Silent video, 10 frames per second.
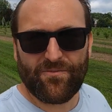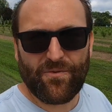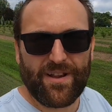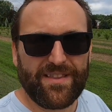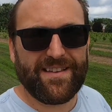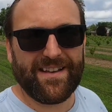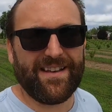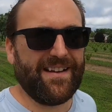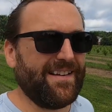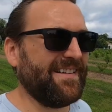with
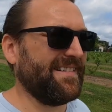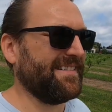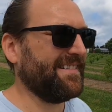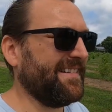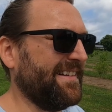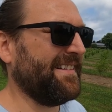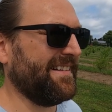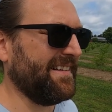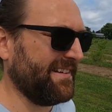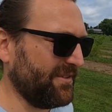
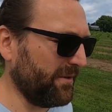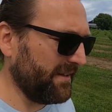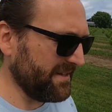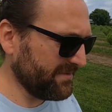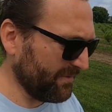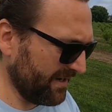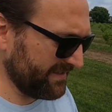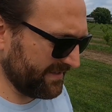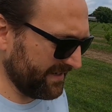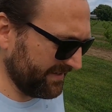during these
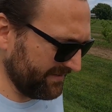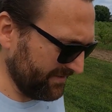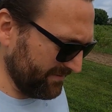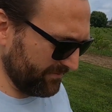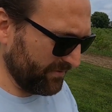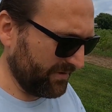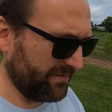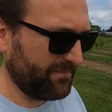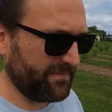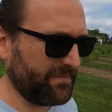walks that I do
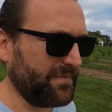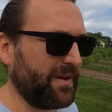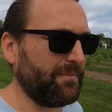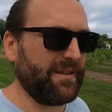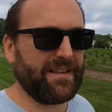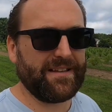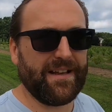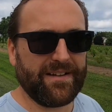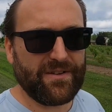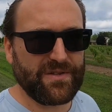were
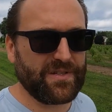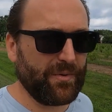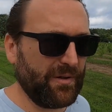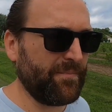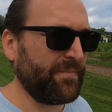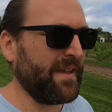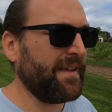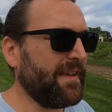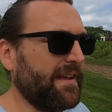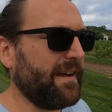completely unusable.
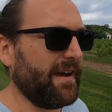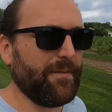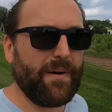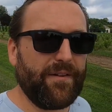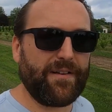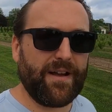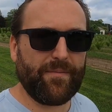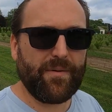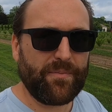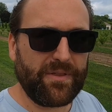I've come
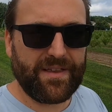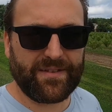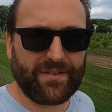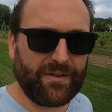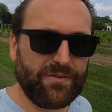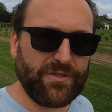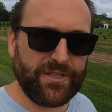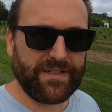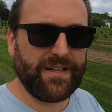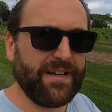up with this
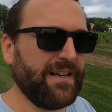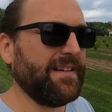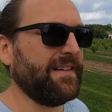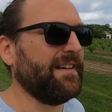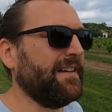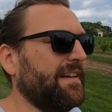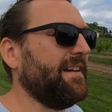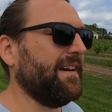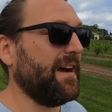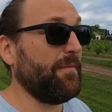solution.
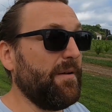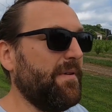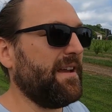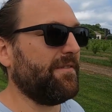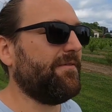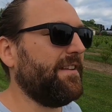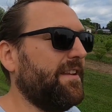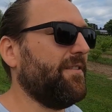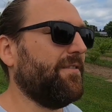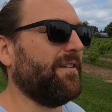I might make a
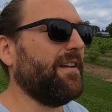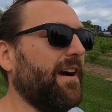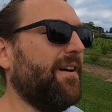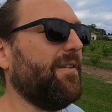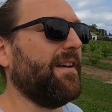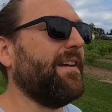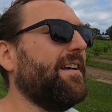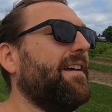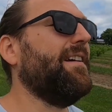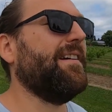video on how
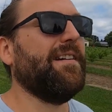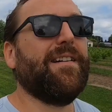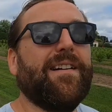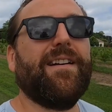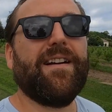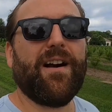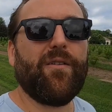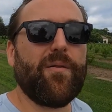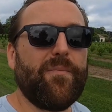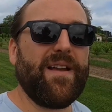
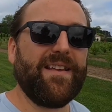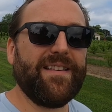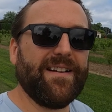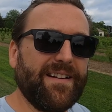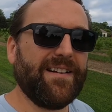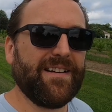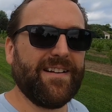I made a